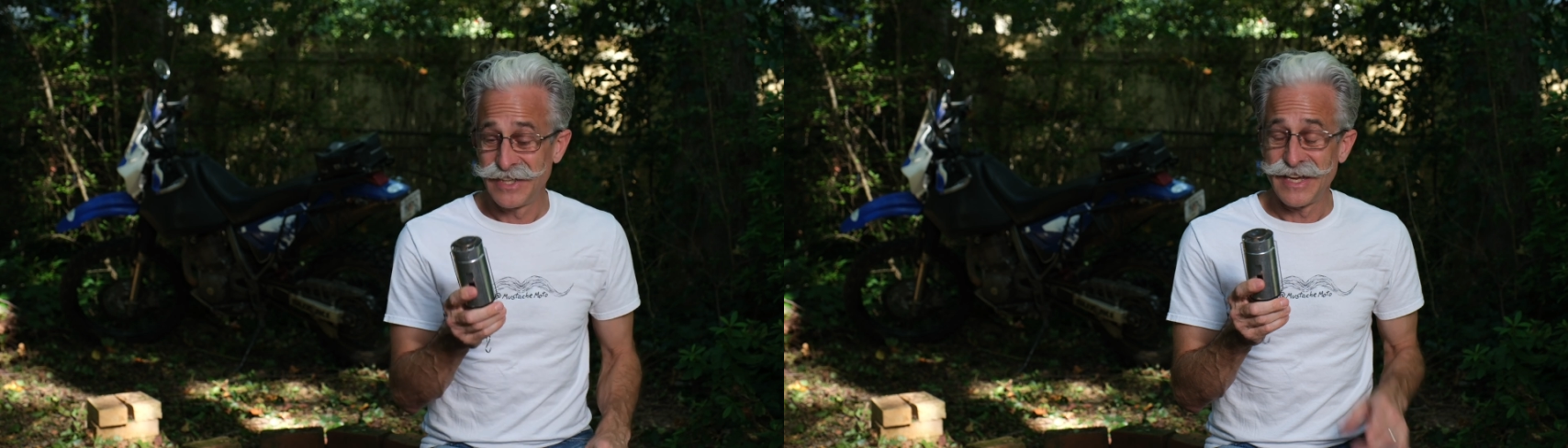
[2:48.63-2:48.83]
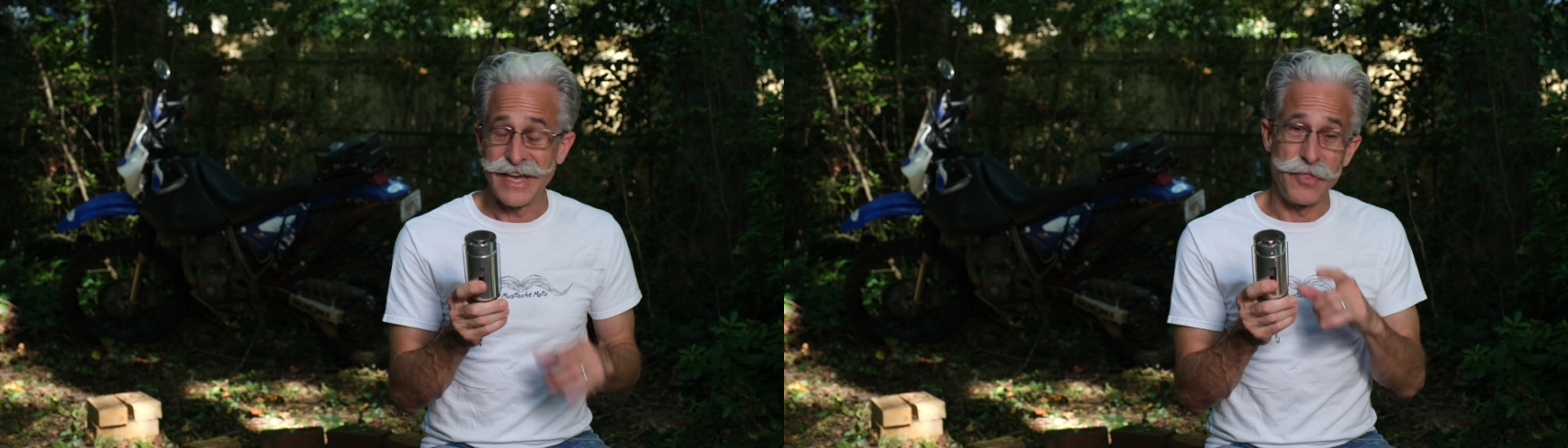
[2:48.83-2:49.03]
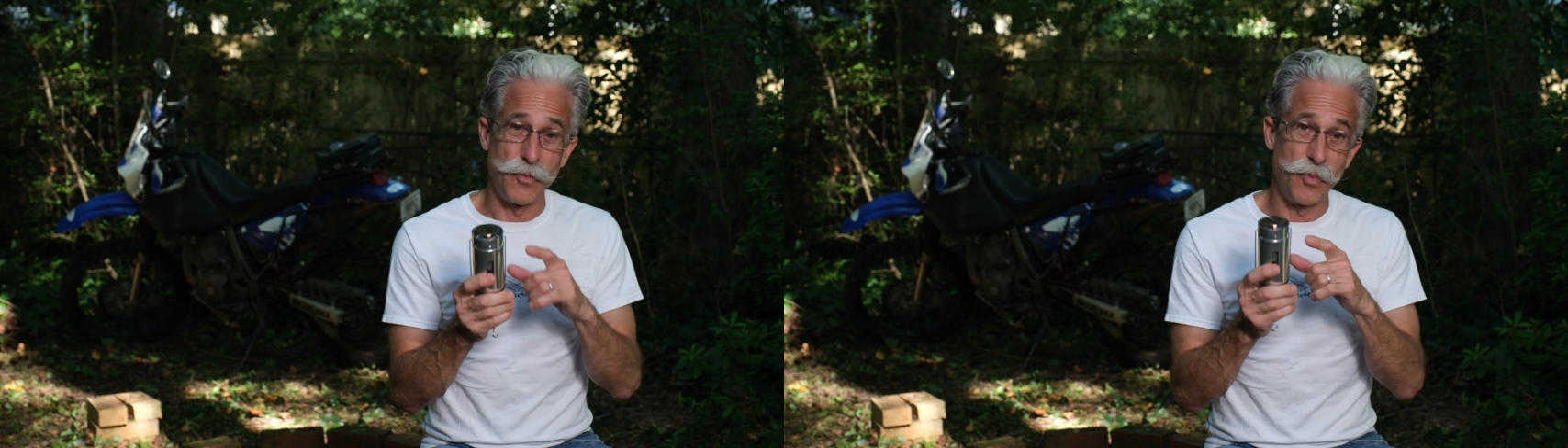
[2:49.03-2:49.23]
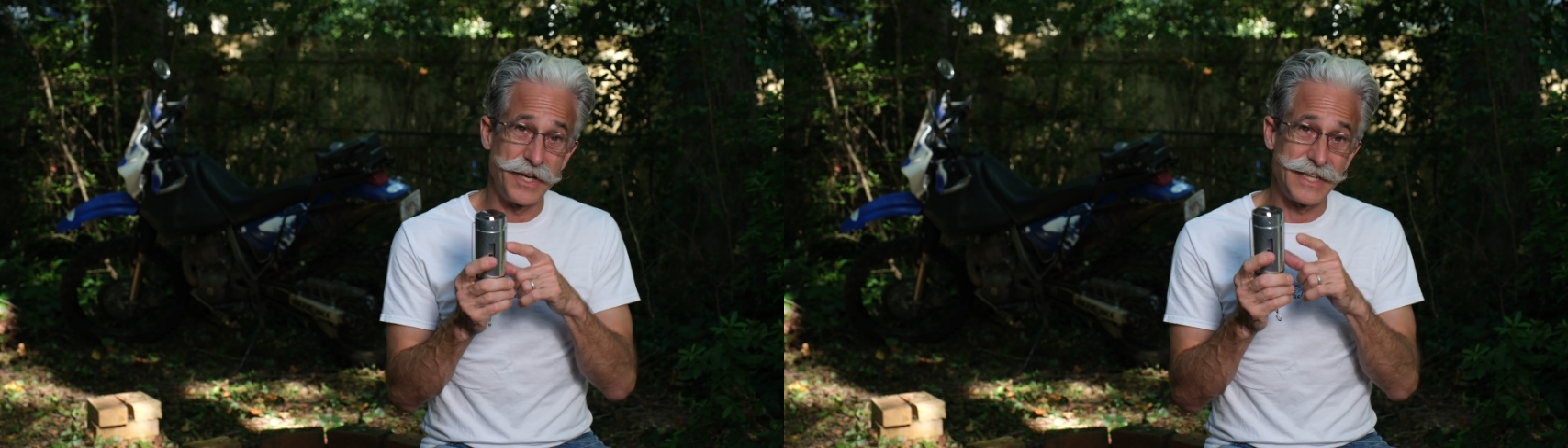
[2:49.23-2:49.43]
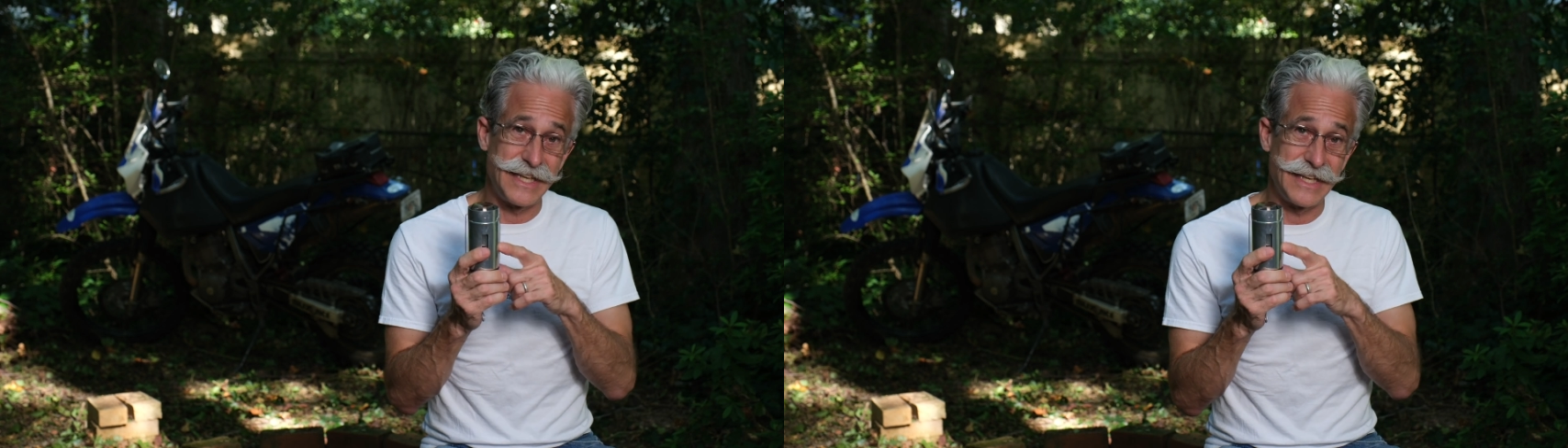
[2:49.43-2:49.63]
and the
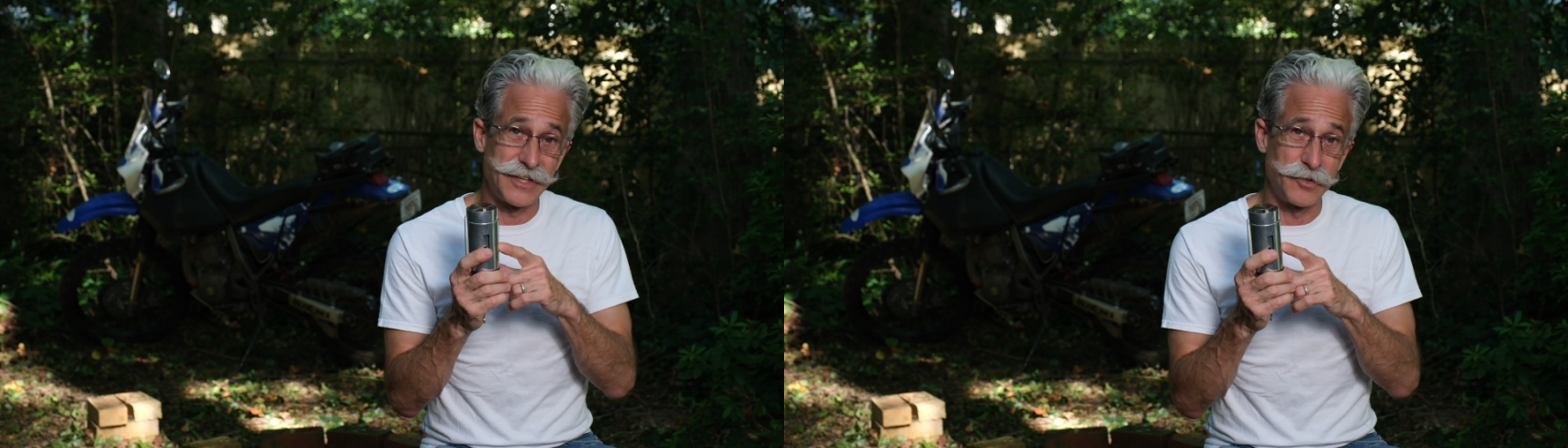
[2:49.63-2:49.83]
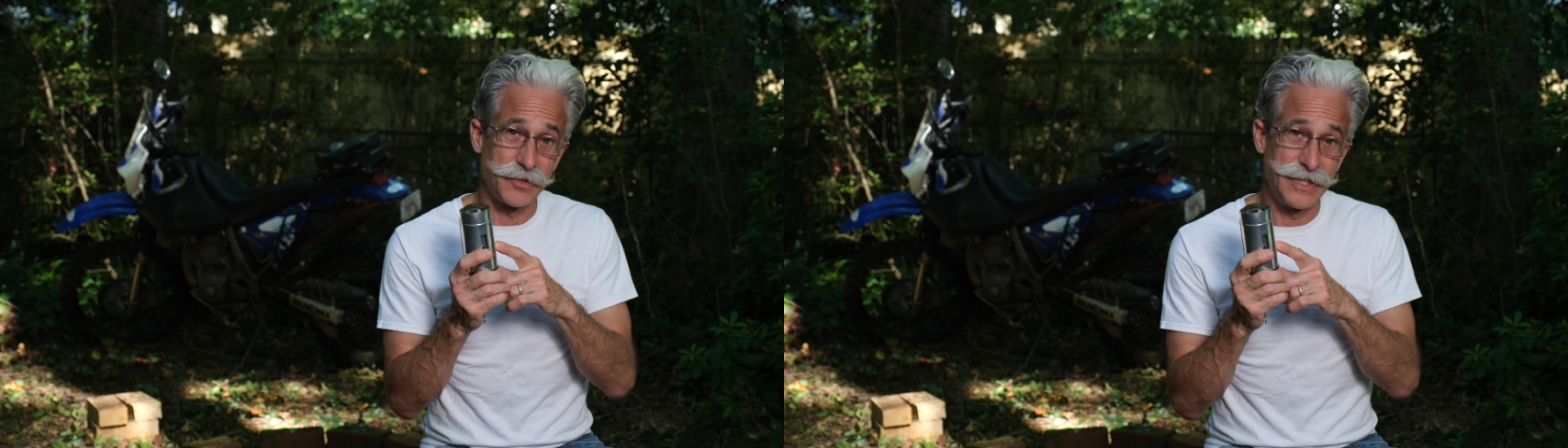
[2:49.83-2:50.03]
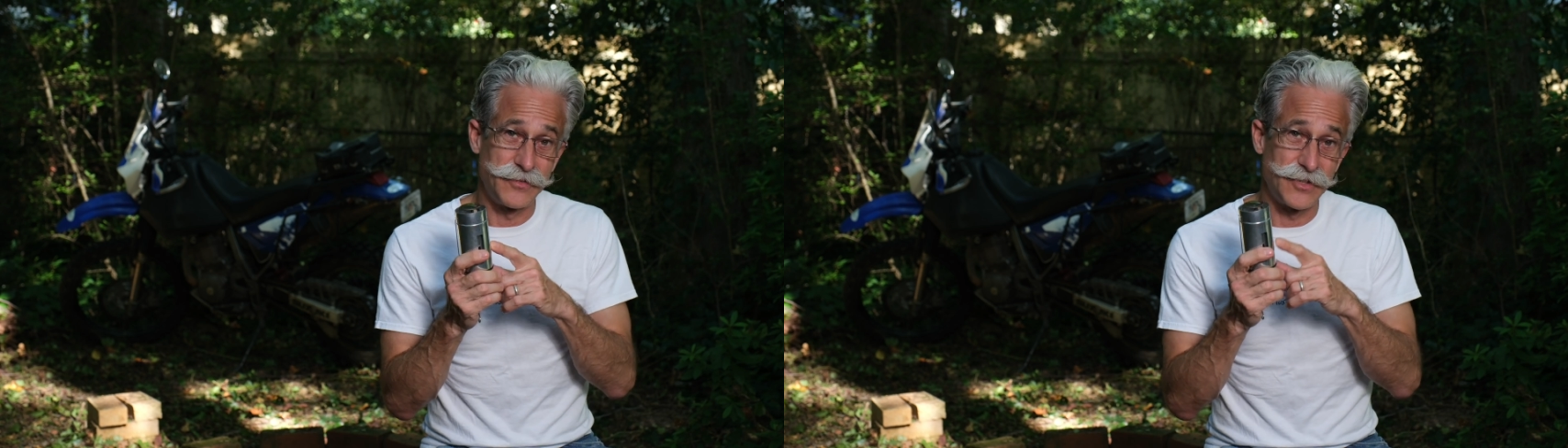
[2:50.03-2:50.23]
one candle gives